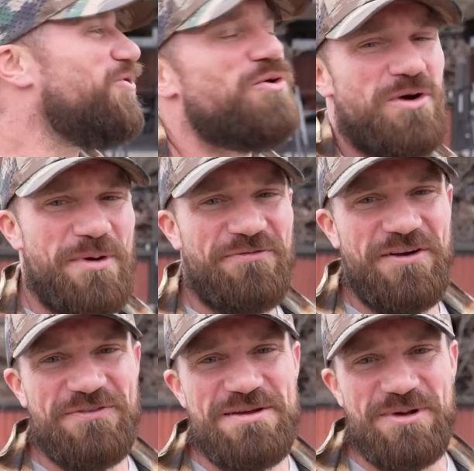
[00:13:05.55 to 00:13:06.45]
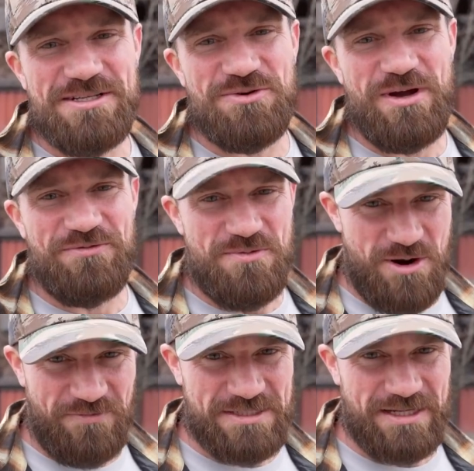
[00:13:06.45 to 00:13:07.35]
we're, we're about 15 minutes away from
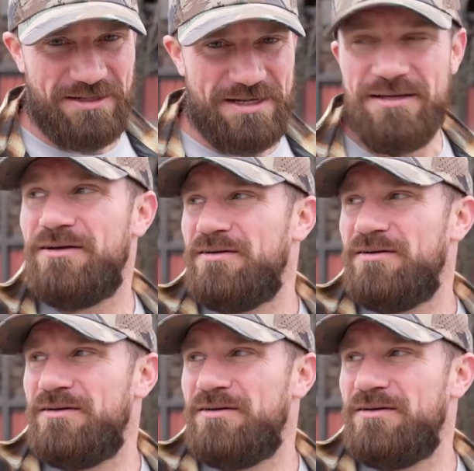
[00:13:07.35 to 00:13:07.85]
our facility.